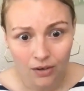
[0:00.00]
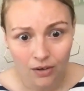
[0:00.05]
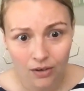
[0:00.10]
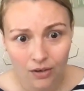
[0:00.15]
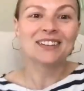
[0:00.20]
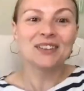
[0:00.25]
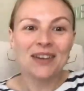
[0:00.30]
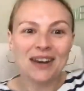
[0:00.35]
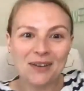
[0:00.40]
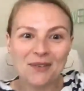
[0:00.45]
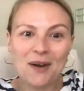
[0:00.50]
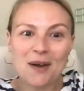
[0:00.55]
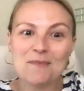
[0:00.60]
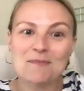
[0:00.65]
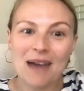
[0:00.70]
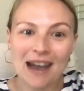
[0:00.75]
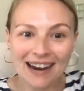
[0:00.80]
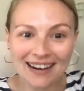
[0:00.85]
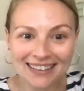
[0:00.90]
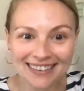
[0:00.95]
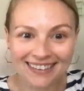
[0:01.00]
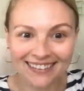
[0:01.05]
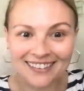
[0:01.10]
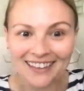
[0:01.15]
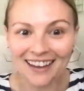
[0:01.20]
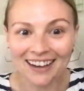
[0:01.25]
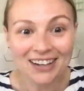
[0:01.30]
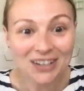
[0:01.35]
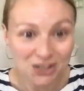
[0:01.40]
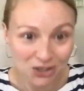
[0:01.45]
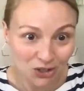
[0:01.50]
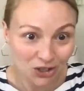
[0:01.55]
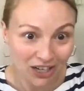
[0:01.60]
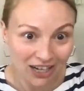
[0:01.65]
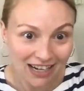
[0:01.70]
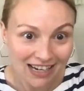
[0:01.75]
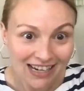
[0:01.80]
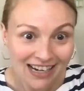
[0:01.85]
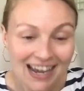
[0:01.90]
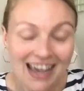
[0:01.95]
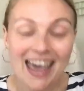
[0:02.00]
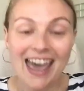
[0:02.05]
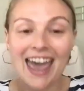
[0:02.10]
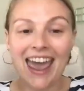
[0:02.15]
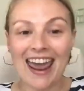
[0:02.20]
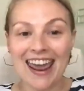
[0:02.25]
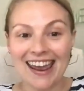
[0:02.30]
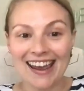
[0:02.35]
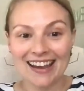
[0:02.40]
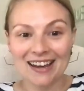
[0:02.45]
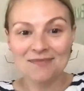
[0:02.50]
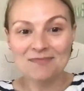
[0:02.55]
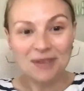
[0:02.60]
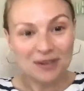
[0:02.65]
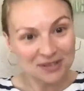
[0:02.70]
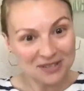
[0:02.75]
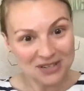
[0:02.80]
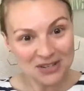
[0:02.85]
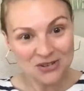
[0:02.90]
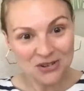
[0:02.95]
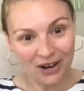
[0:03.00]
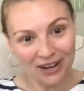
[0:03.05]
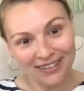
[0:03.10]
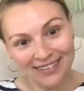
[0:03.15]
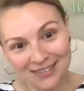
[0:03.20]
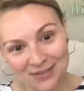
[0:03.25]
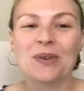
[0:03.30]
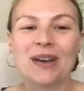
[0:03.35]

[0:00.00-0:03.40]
So anyway, back to the client journey and building trust.